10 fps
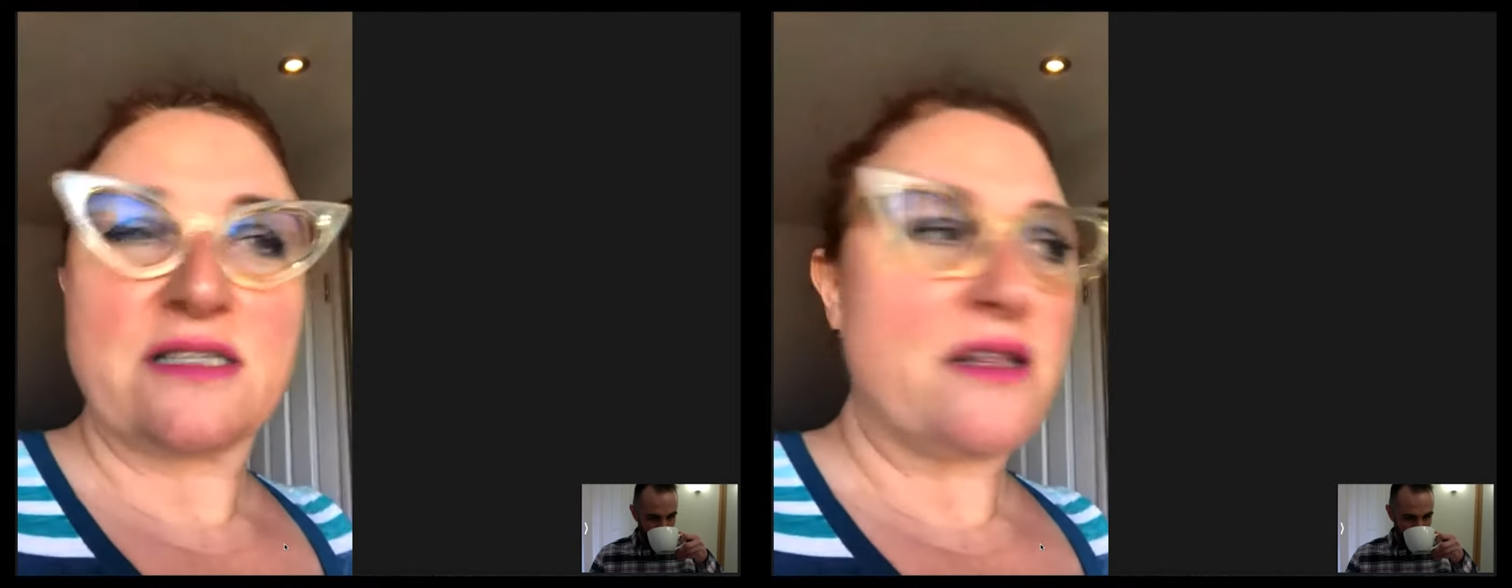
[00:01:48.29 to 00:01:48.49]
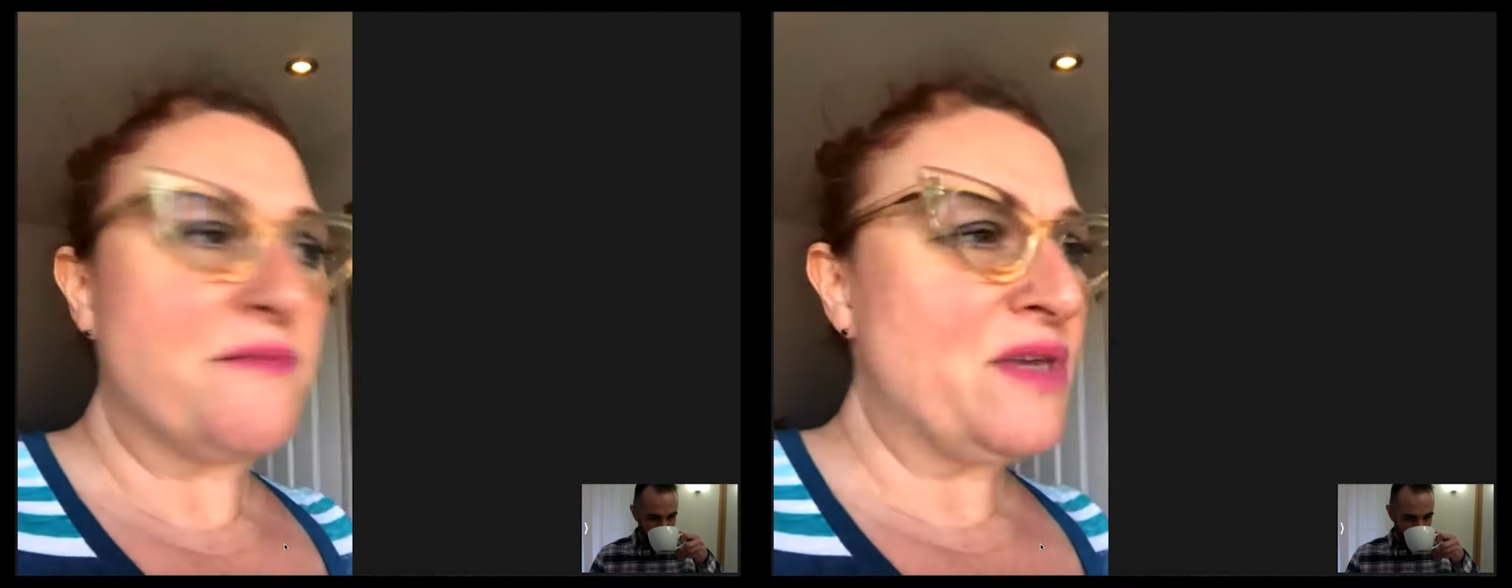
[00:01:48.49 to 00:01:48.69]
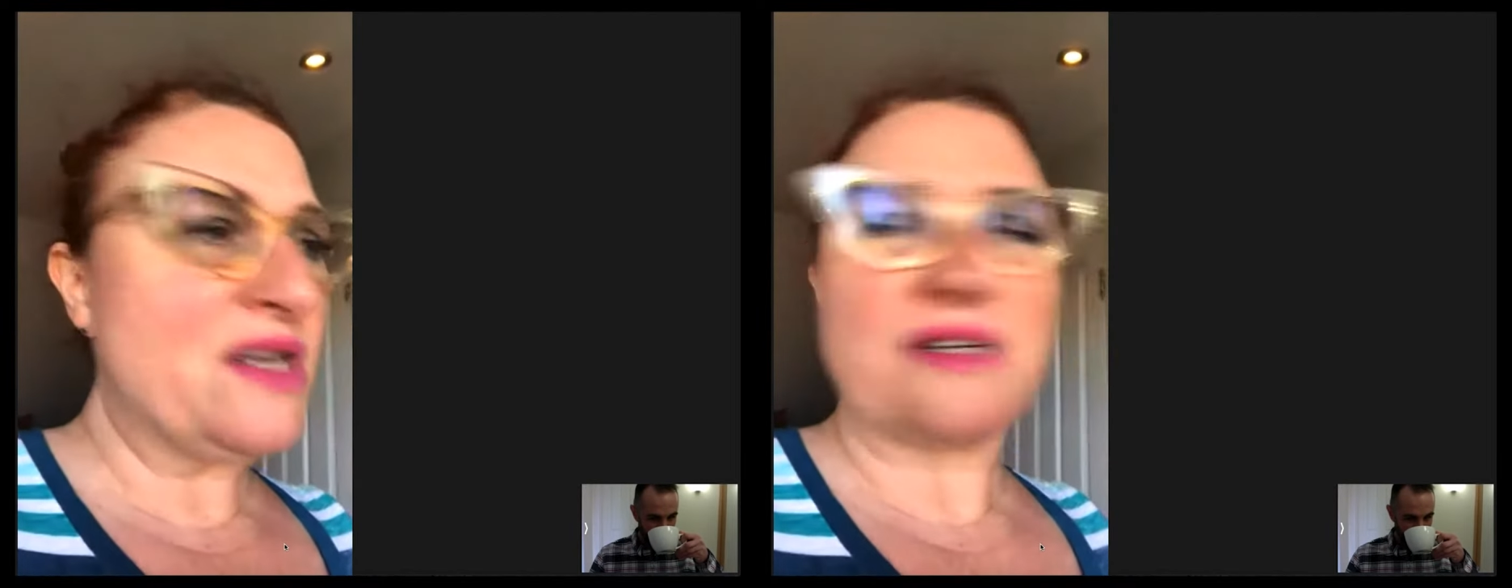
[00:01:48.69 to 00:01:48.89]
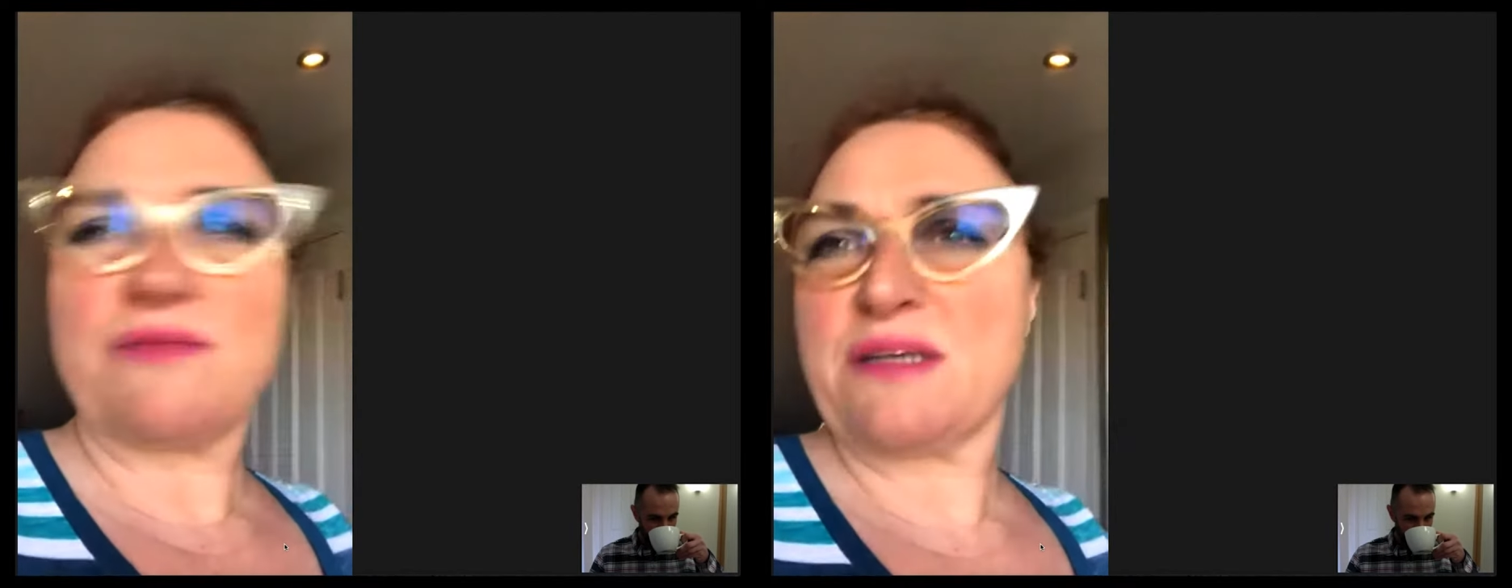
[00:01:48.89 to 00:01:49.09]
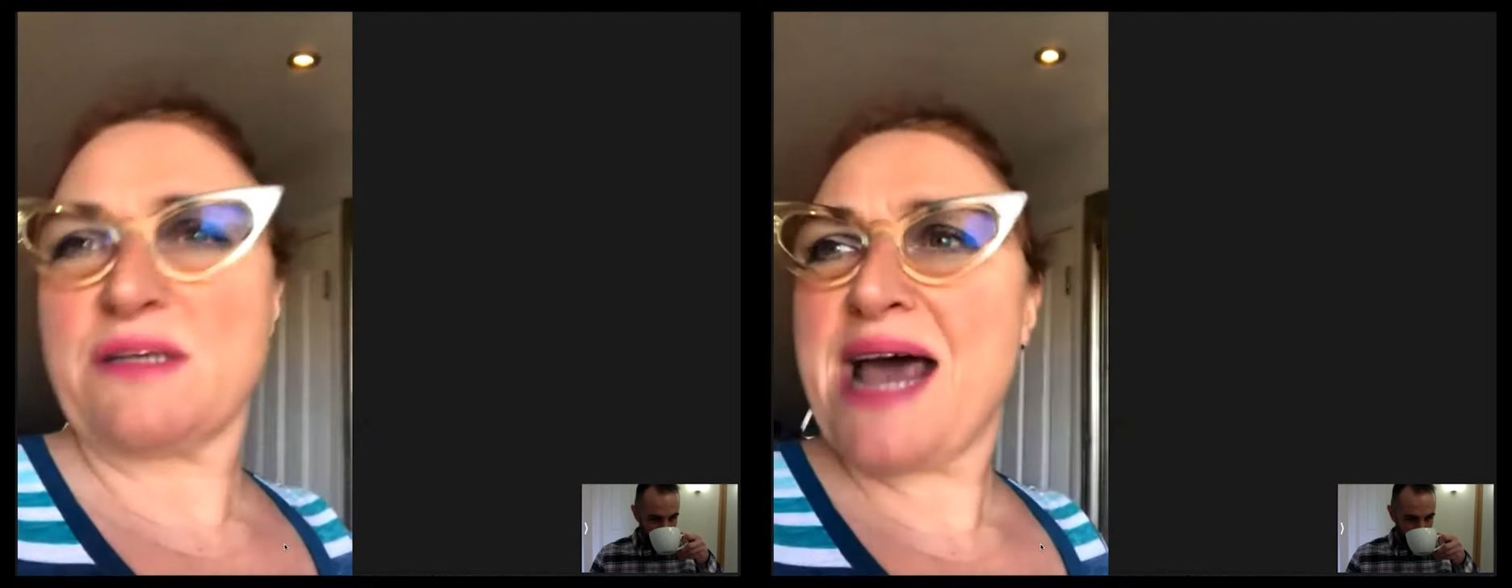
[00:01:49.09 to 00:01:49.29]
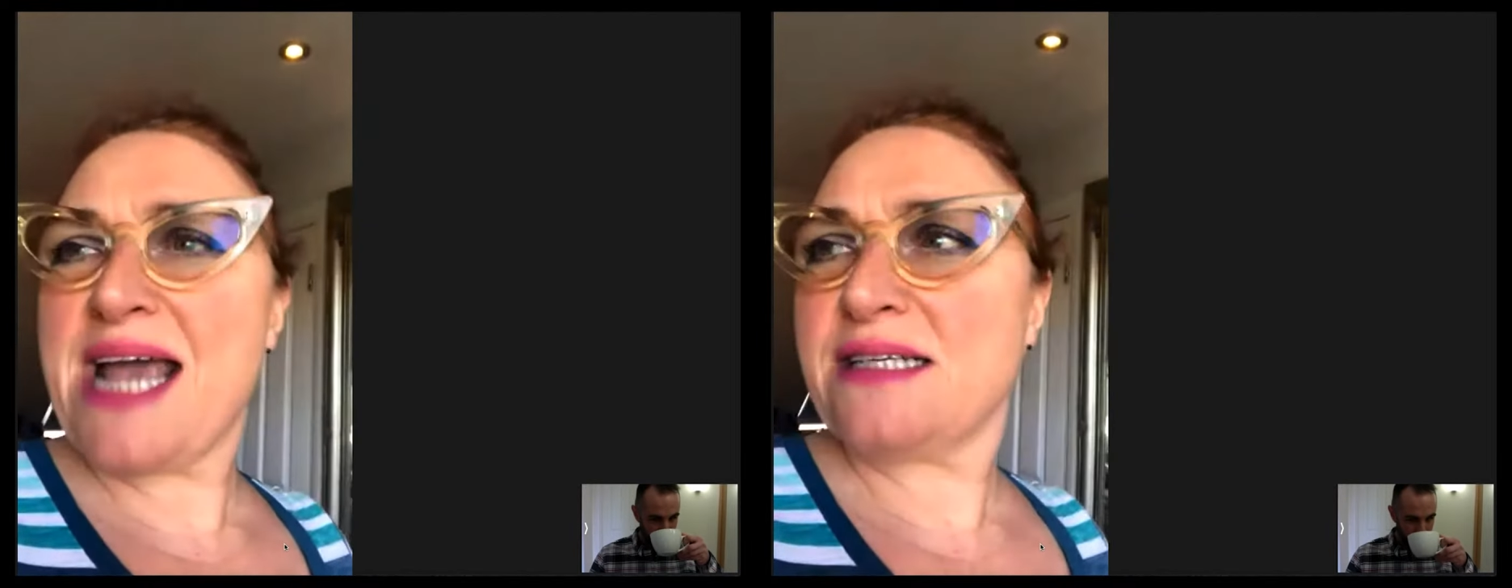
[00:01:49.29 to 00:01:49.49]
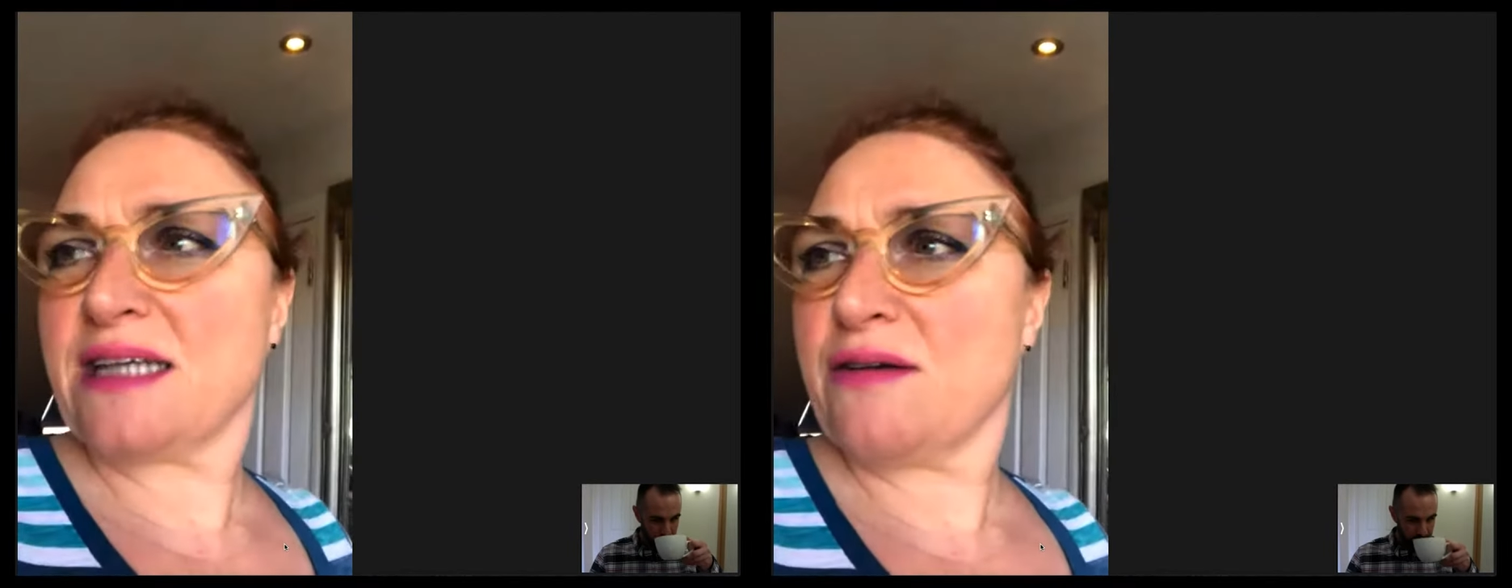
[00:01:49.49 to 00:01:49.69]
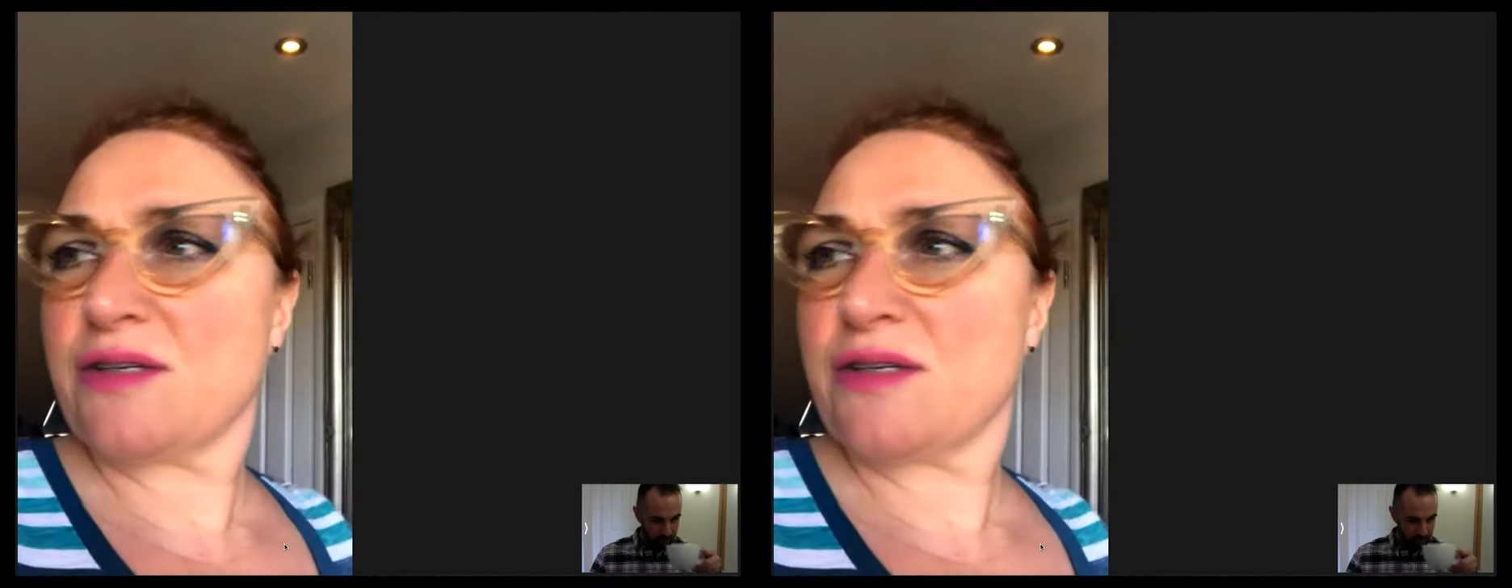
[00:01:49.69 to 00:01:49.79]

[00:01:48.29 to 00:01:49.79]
So the music was amazing.